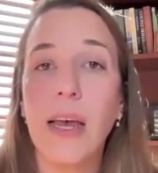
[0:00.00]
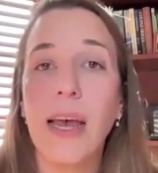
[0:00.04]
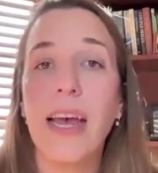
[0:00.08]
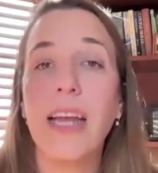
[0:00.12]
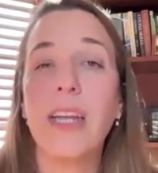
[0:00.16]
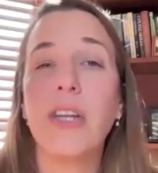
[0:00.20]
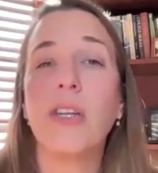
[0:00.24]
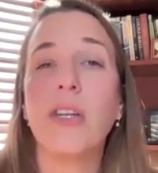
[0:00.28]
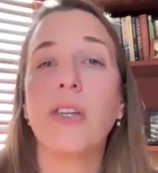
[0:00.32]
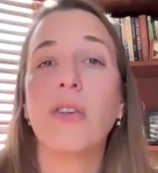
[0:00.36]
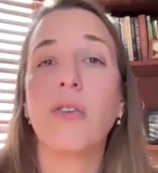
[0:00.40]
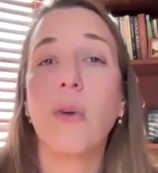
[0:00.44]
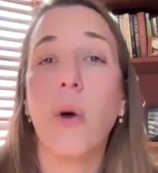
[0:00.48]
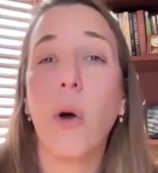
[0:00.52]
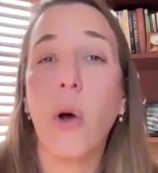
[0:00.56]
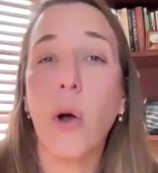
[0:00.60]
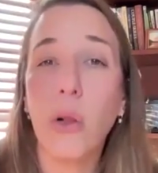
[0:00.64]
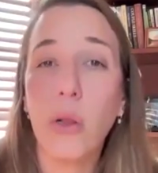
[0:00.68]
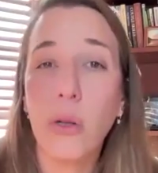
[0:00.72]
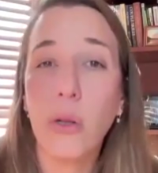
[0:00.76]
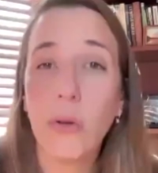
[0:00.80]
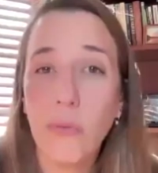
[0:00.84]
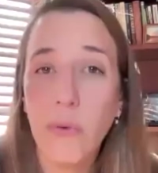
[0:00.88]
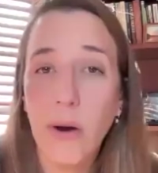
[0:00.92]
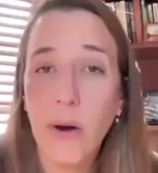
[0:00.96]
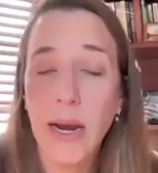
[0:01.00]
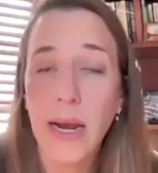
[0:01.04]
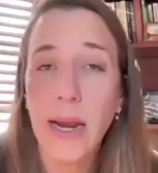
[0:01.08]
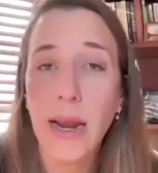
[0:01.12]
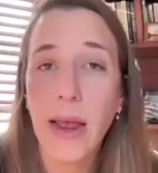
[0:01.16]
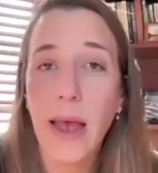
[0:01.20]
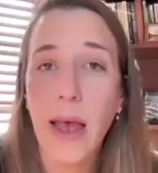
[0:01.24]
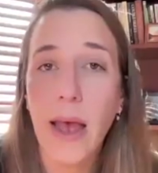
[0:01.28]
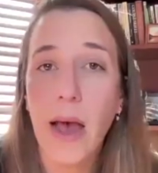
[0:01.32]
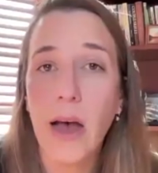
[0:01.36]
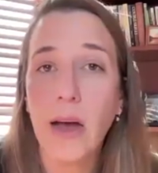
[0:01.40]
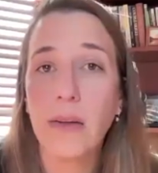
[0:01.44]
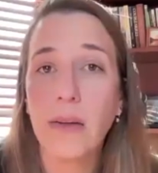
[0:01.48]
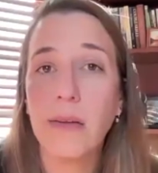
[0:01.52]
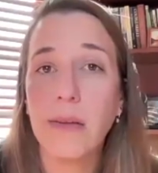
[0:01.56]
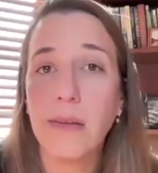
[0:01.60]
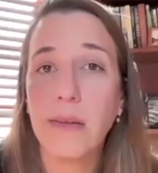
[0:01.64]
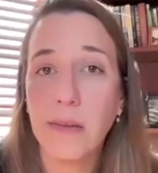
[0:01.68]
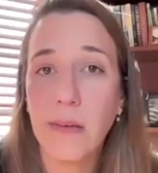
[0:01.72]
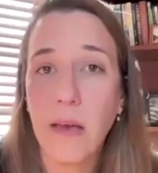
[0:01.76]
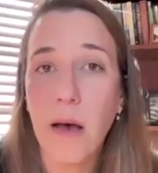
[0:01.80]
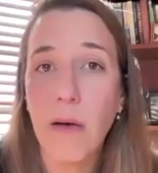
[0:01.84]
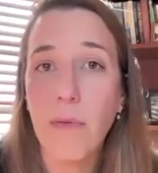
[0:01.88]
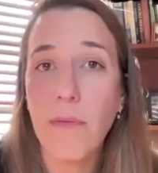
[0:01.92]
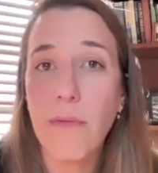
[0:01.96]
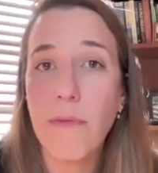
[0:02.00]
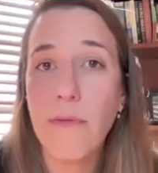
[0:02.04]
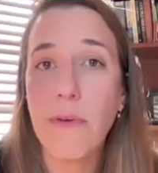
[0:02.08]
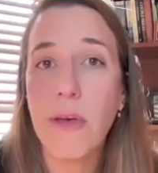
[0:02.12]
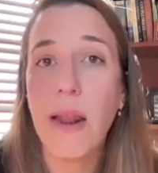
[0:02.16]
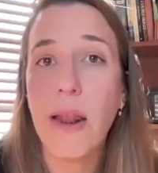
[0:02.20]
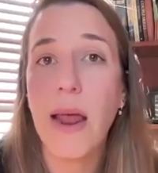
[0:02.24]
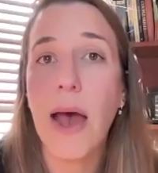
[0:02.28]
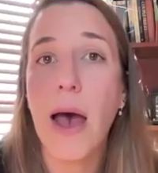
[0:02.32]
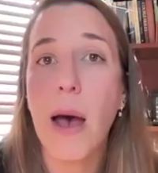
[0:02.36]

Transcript: and to tolerate our discomfort,